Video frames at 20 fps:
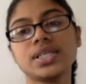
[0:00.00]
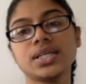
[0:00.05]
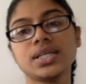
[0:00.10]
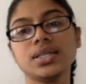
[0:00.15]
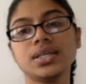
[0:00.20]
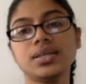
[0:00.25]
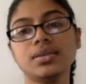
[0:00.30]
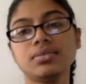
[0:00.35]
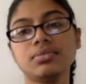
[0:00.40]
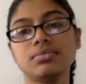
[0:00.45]
I
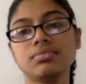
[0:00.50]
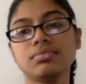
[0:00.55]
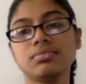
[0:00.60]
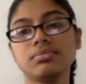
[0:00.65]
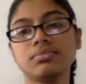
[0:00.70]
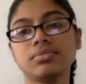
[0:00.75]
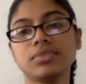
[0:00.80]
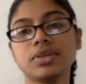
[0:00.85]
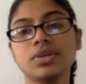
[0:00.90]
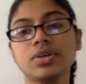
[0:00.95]
need.
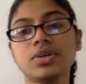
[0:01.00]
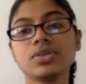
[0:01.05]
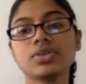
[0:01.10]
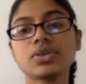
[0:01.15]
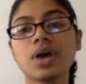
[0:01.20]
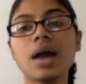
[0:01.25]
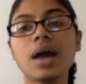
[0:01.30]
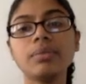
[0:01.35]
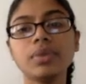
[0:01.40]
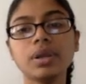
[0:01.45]

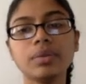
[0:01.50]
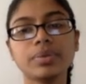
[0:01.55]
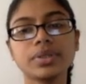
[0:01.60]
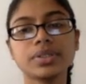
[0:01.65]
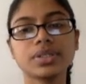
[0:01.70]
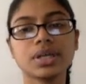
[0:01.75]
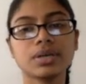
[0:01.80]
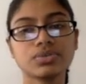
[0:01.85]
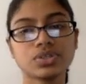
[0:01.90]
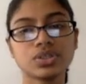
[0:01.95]
So I'm going to
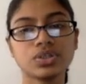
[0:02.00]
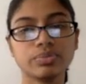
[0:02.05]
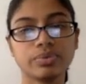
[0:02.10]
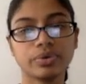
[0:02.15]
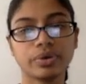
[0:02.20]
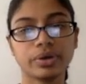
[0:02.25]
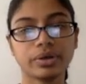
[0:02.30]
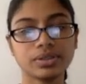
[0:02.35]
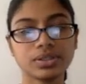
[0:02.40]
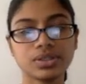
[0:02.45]
put down 2
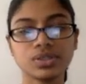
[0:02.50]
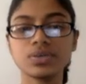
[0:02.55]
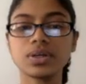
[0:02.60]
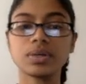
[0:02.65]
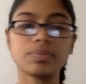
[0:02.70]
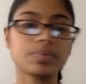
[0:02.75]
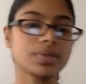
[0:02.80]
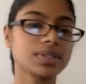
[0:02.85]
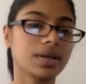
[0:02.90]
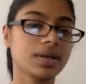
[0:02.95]
points. You
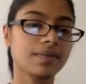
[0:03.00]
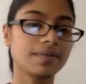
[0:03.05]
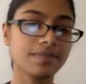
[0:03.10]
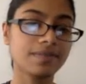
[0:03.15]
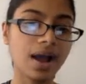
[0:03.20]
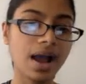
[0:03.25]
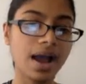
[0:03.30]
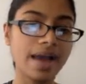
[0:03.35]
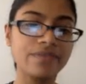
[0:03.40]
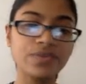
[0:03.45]
can put down
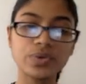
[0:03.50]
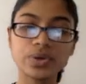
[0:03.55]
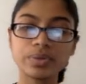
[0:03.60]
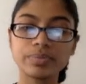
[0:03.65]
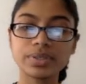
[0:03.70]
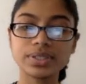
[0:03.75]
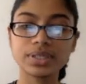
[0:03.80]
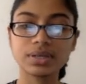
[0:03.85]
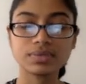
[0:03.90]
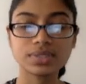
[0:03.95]
5, you can
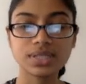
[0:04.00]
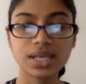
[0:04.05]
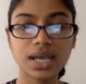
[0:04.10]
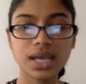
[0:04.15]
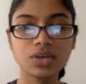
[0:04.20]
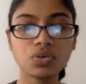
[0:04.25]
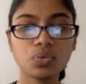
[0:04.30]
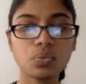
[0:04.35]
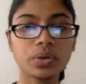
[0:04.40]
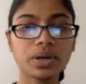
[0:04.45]
put down
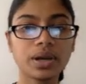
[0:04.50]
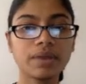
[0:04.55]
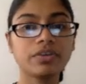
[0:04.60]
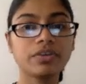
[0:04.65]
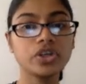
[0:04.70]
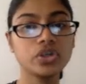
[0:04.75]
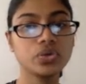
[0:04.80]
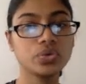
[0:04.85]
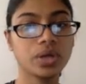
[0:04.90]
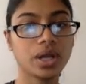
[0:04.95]
10, whatever
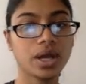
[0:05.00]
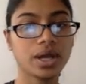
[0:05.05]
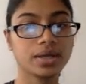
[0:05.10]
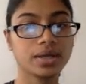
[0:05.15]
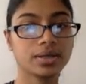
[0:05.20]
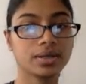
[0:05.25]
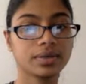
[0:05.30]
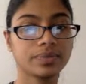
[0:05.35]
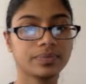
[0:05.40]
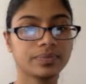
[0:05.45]
you'd
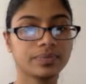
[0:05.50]
like.